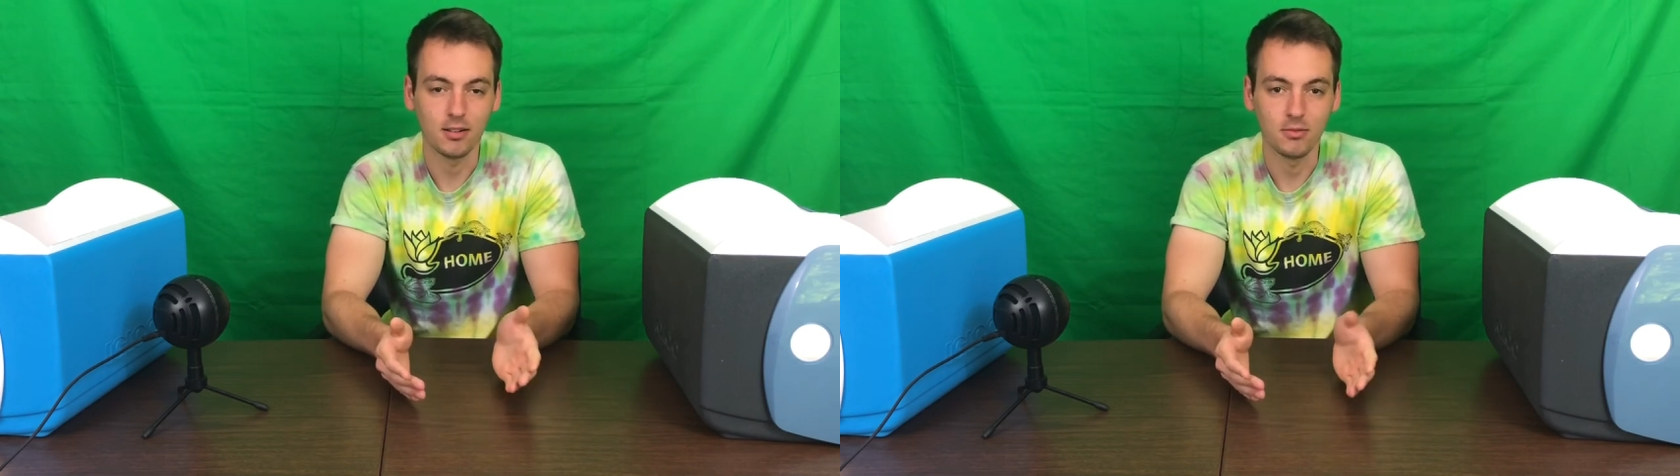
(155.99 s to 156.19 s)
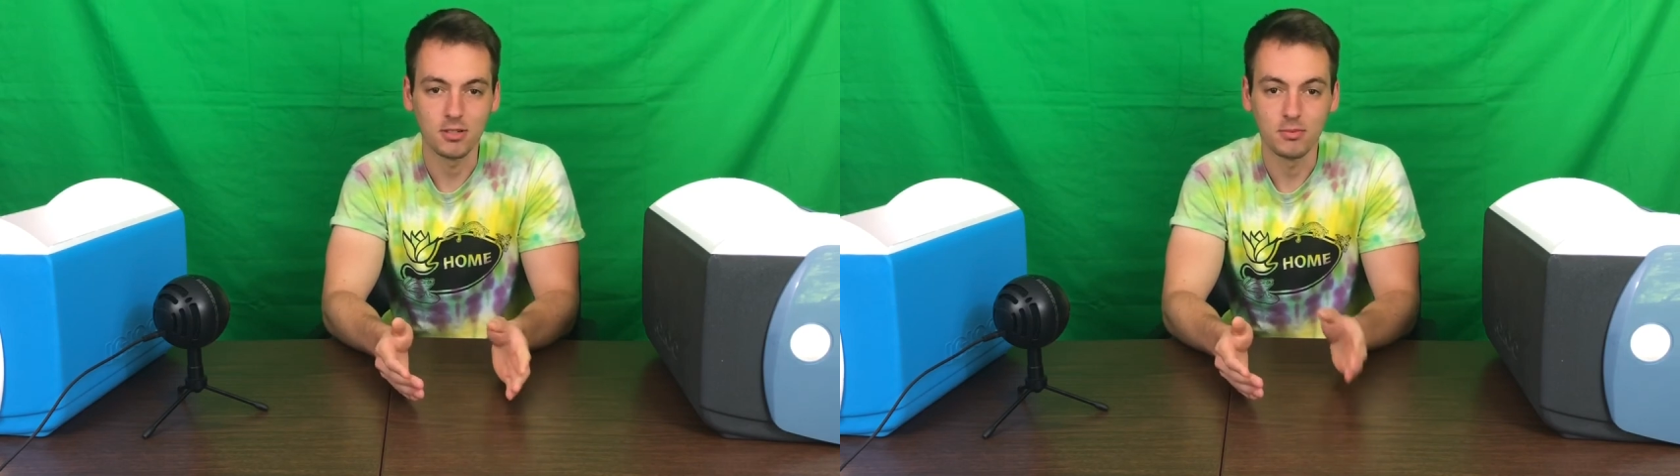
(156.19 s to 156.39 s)

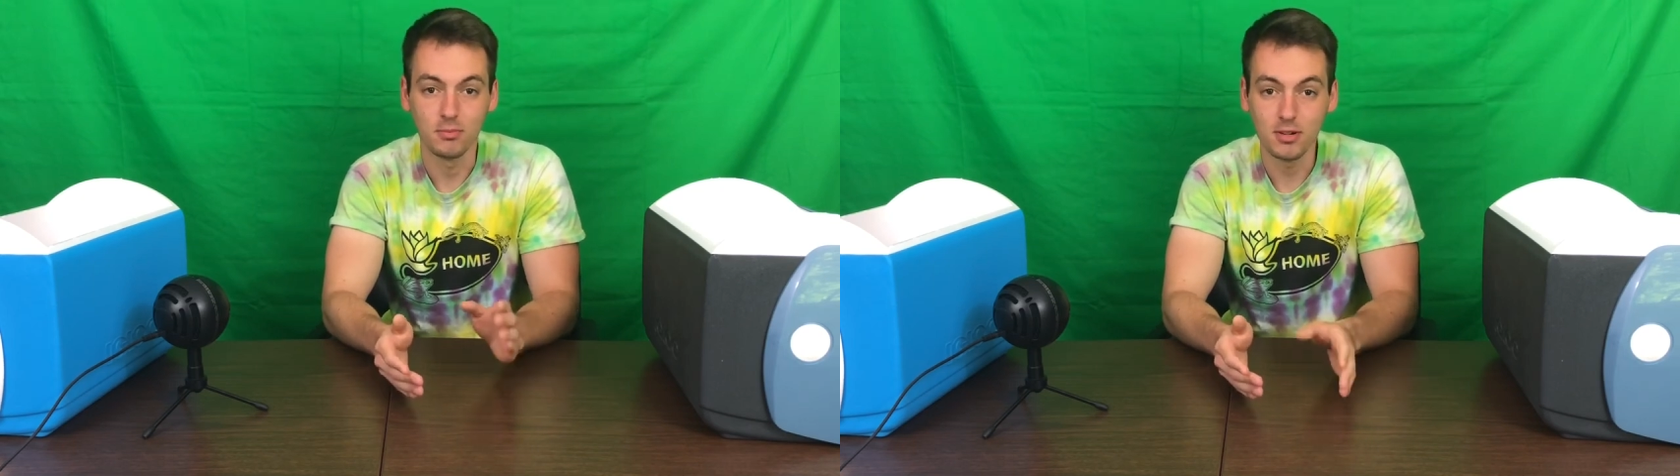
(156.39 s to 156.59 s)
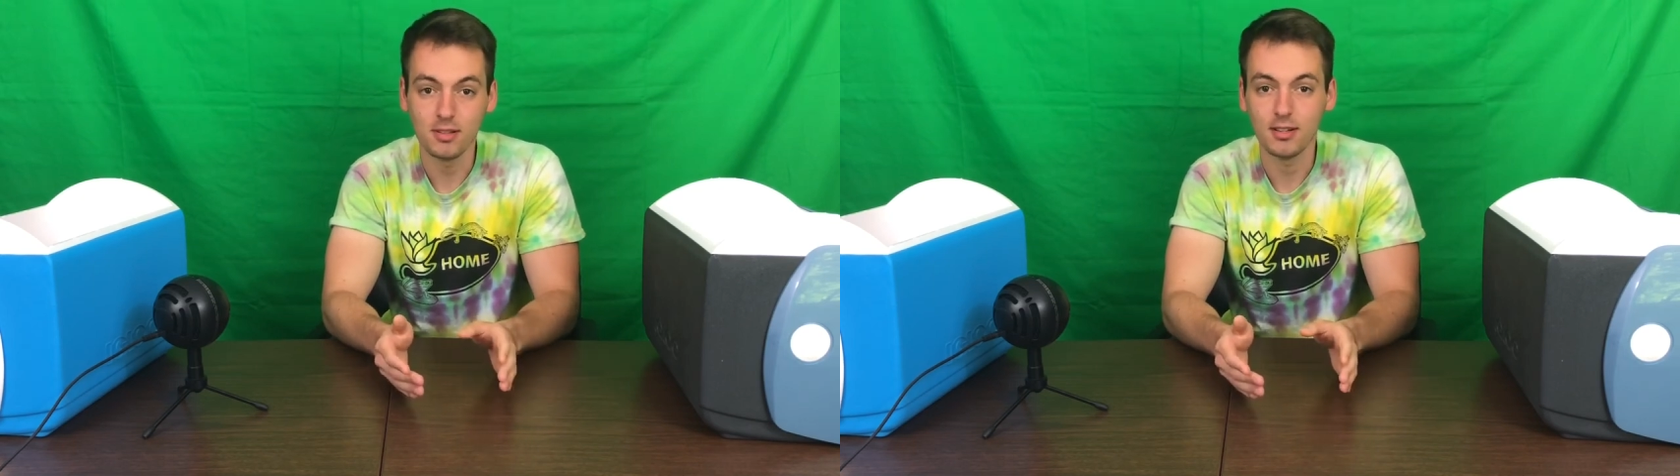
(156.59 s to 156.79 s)
which
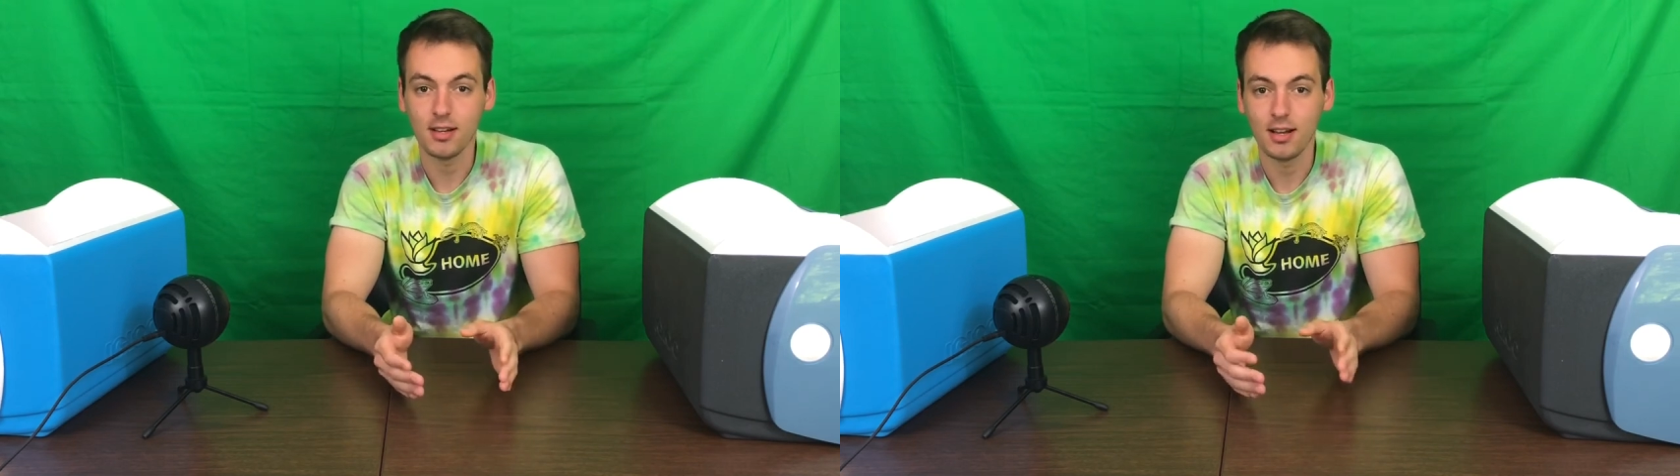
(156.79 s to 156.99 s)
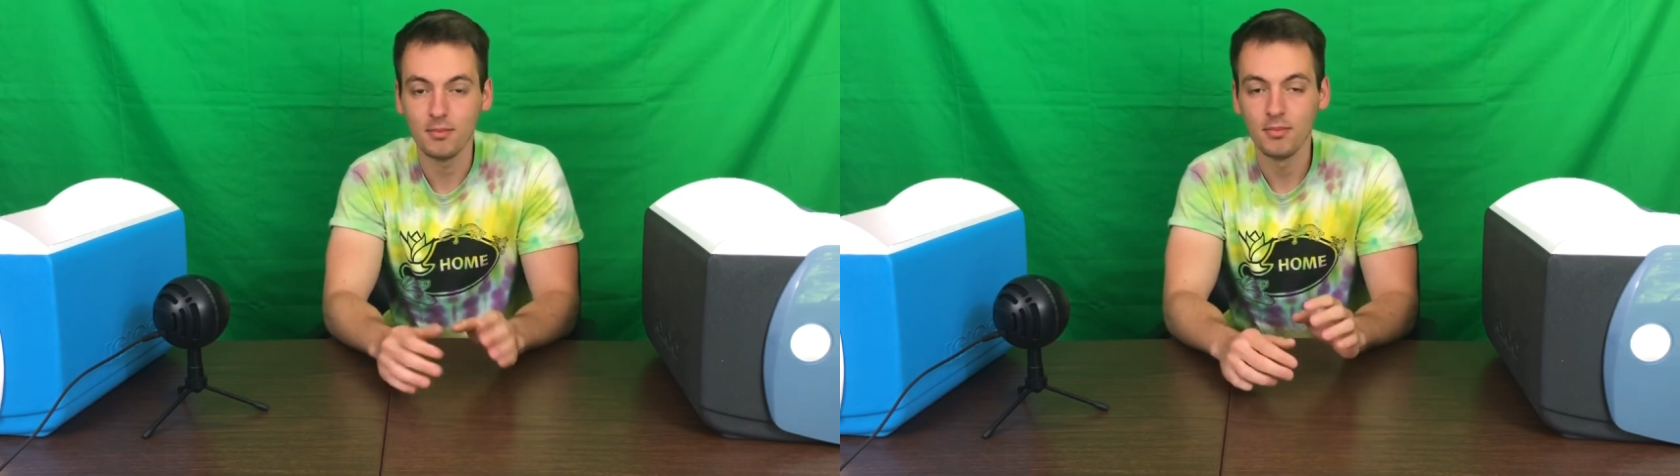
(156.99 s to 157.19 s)
most of the
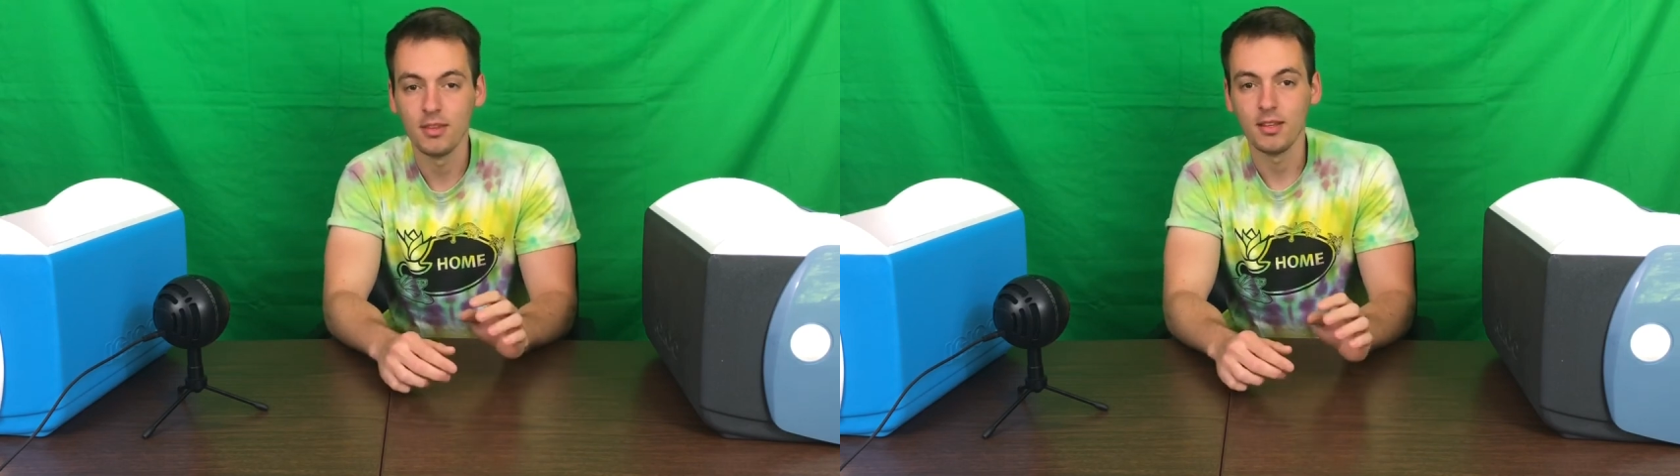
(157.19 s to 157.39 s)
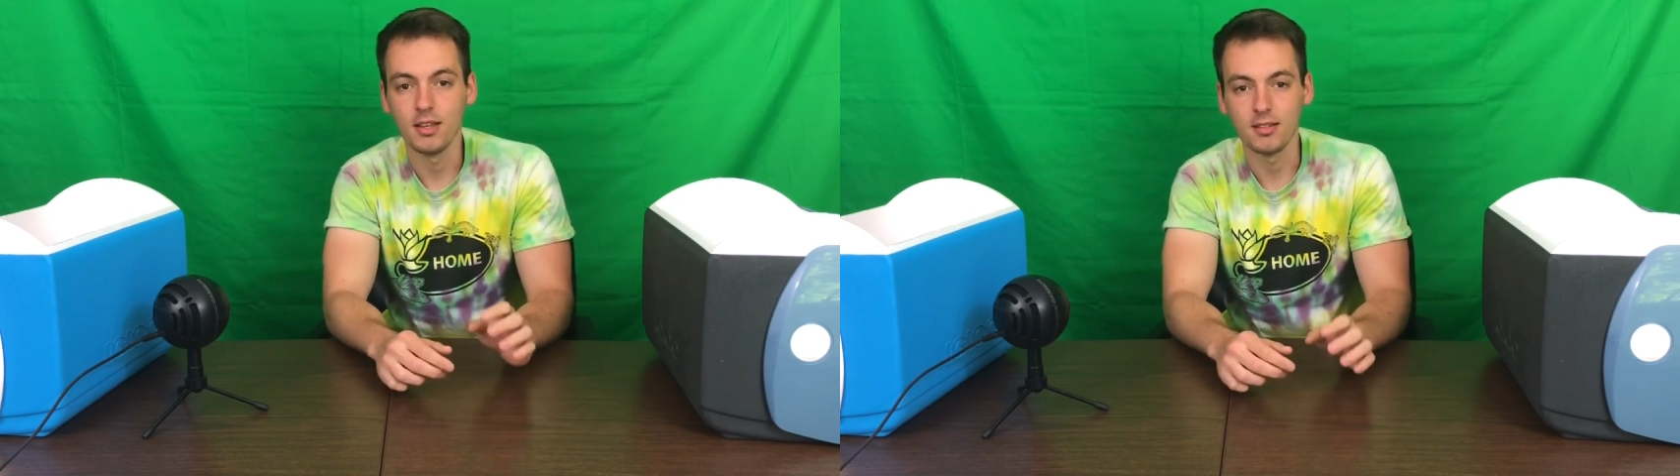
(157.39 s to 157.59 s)
time
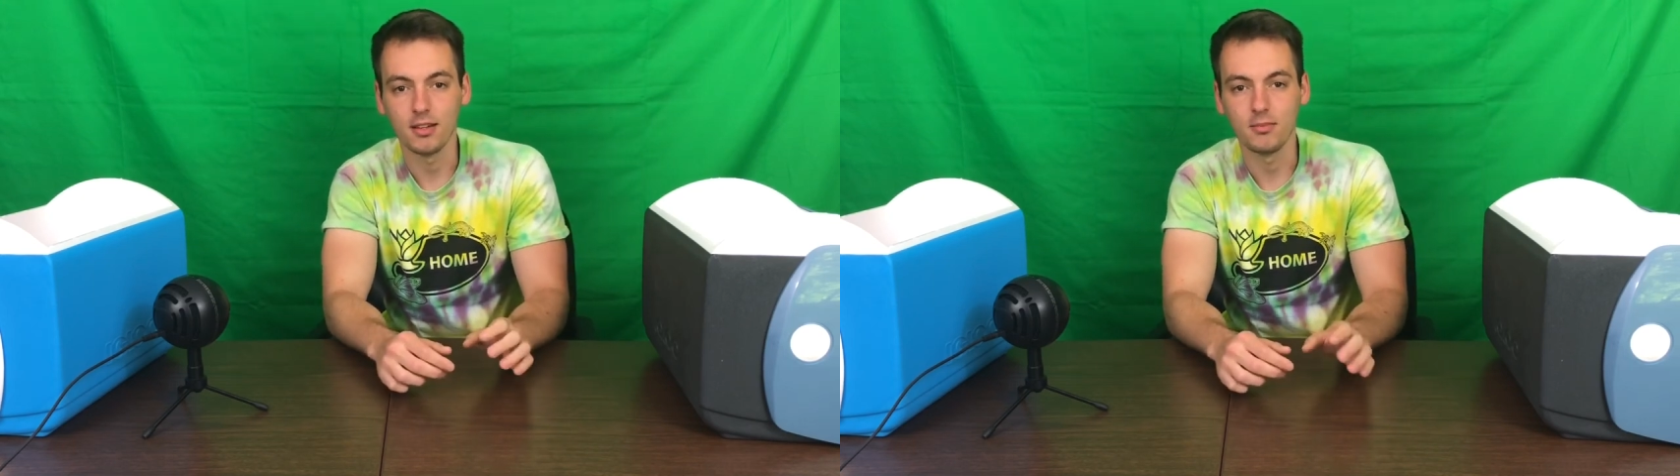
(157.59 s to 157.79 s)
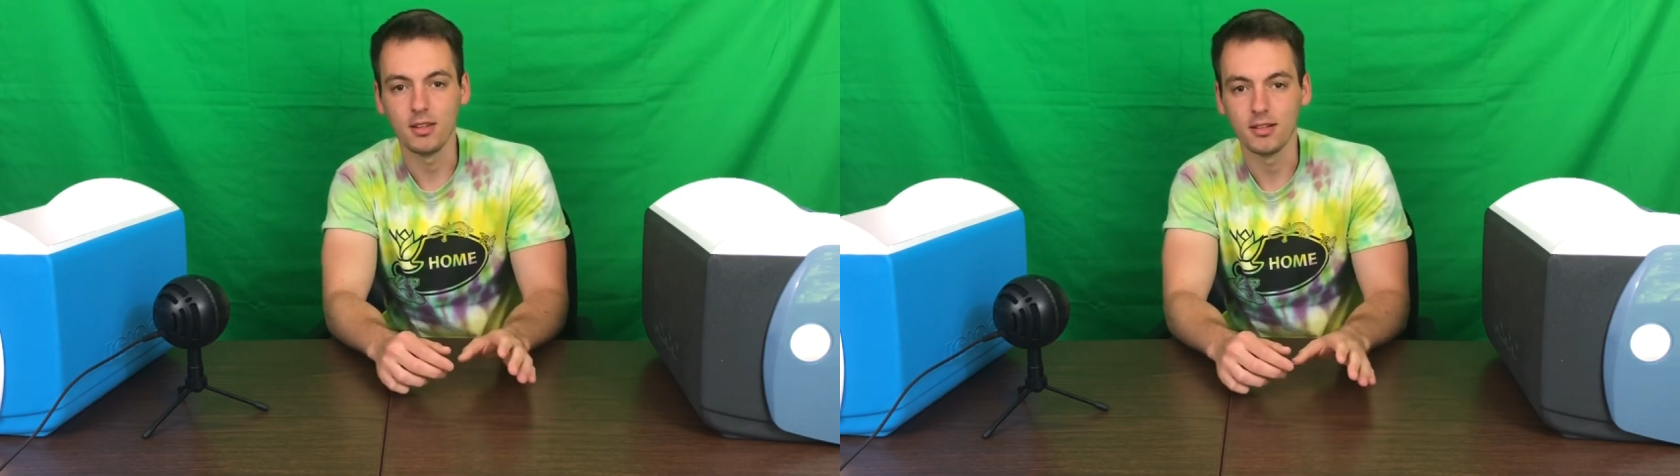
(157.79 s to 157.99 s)
is going to
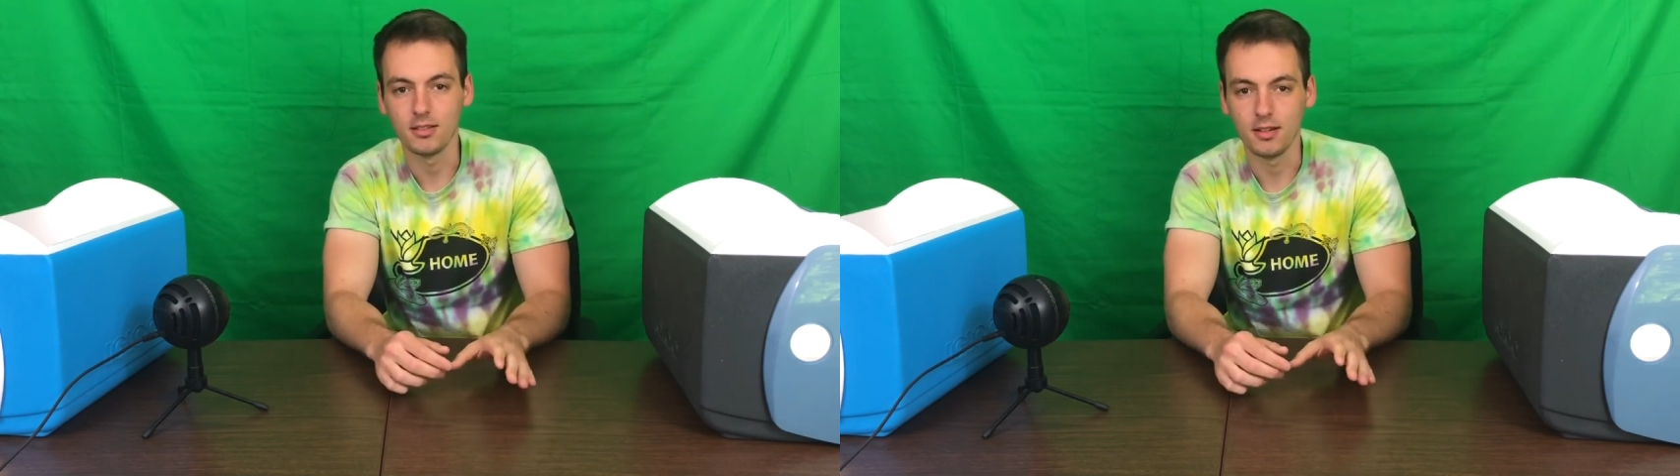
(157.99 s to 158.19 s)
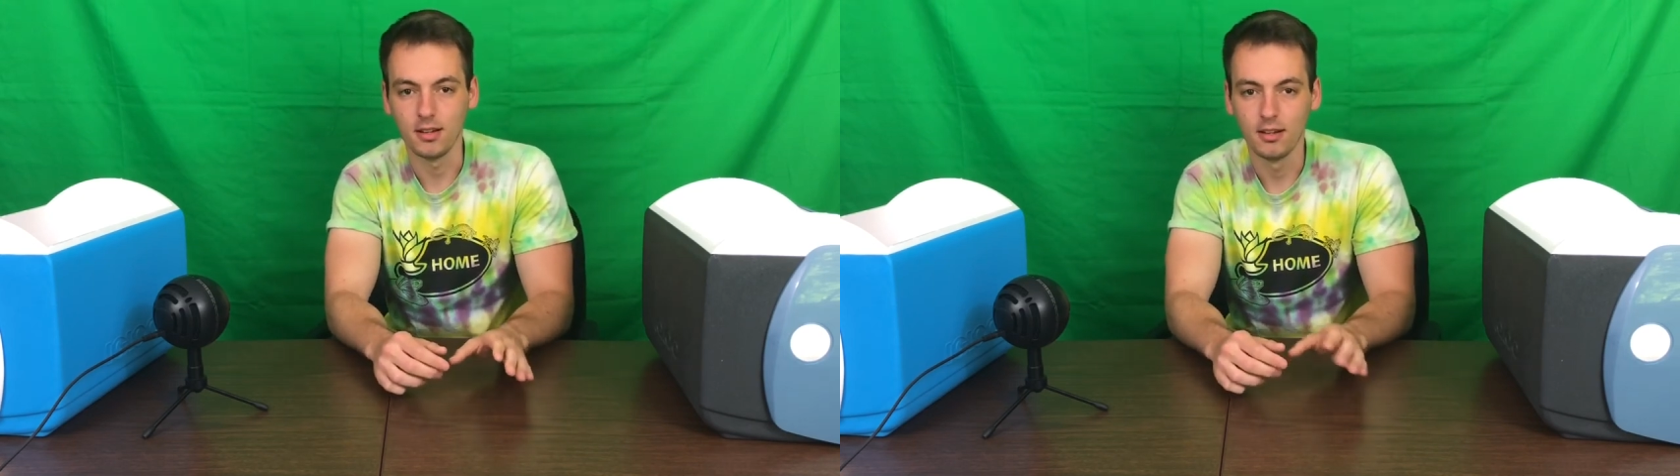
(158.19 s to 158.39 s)
be the
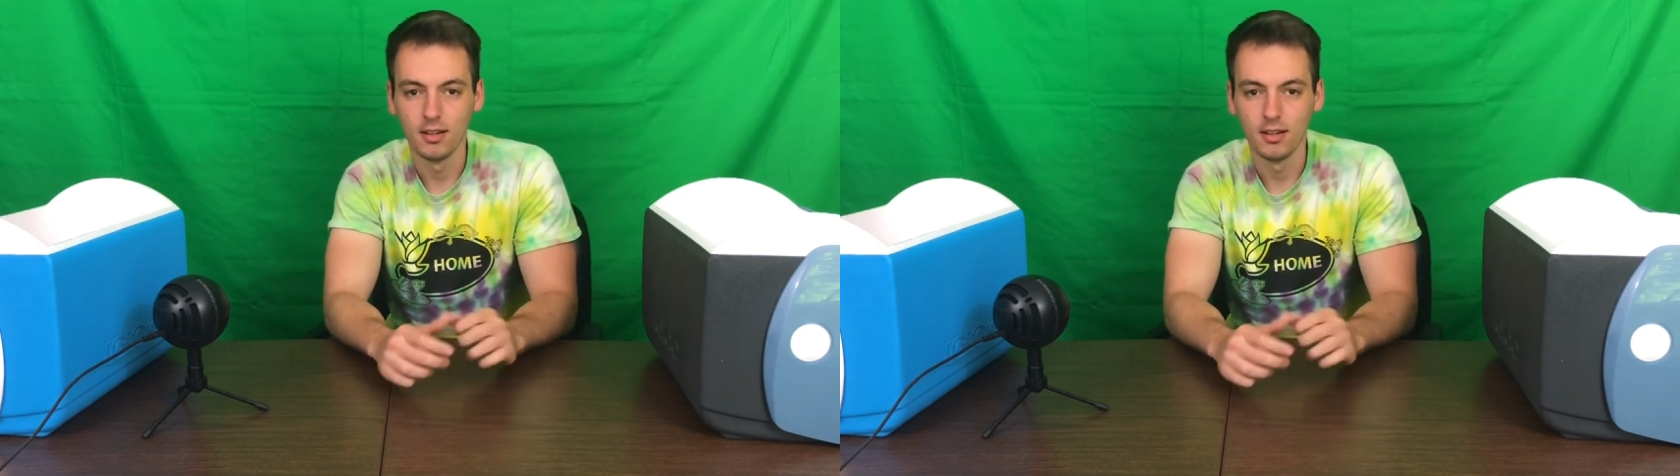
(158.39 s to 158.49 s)
sun.